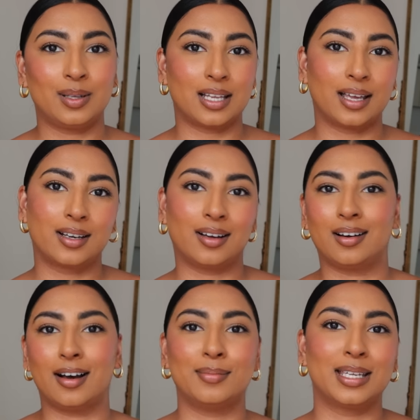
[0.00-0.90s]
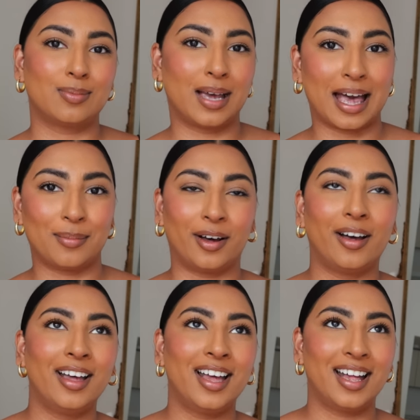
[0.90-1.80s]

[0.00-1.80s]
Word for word: He's like, oh, I miss my Emma.